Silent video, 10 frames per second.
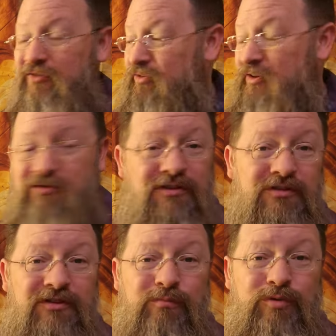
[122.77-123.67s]
exist
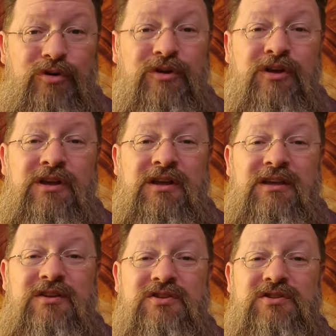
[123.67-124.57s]
in this book
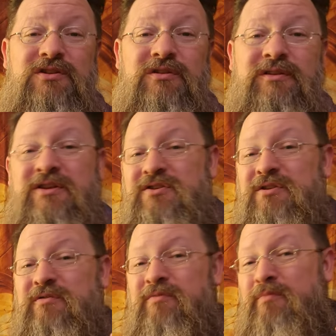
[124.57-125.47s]
is the list
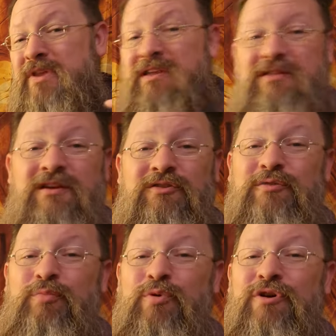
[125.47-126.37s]
of Many Things
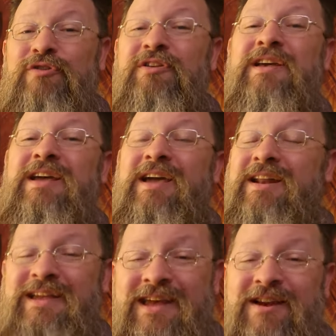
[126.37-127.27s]
supporters, and
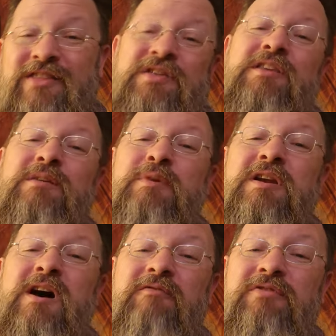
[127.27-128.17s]
I cannot thank them
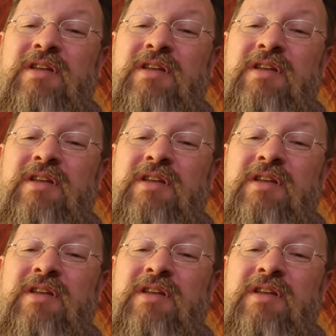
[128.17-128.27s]
enough.